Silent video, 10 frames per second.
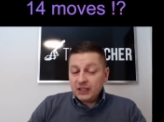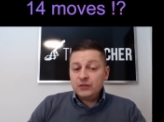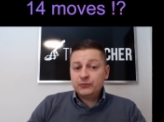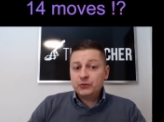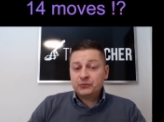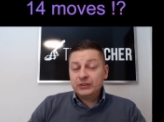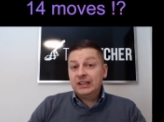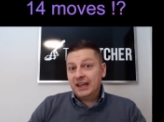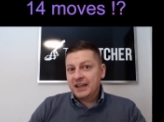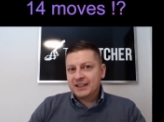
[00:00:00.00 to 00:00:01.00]
if you
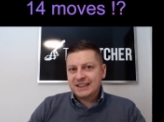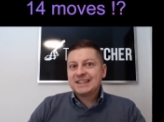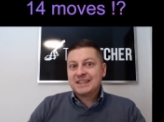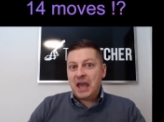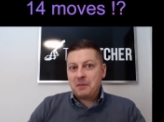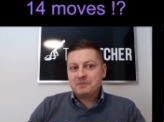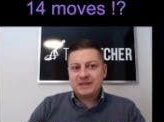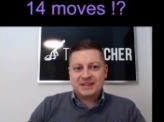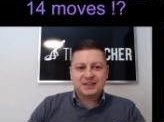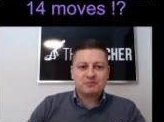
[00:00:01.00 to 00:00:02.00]
feel like in
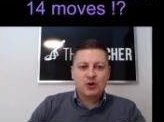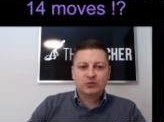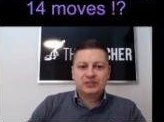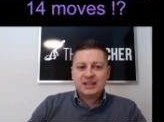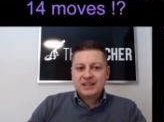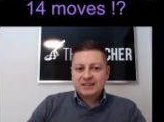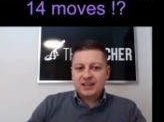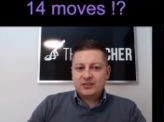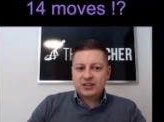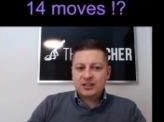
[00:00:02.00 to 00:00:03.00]
gambiting mode,
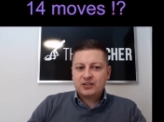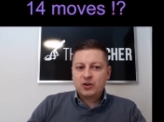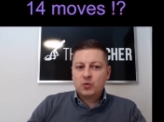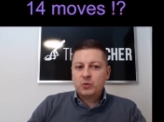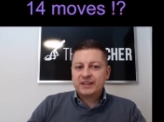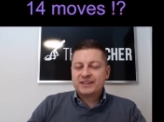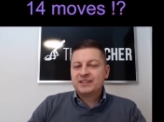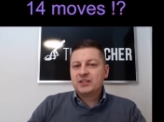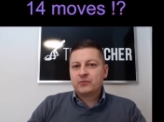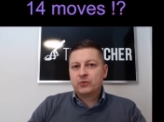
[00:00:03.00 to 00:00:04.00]
then you can go with
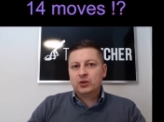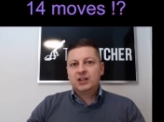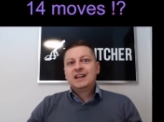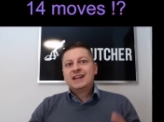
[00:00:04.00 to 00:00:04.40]
d4,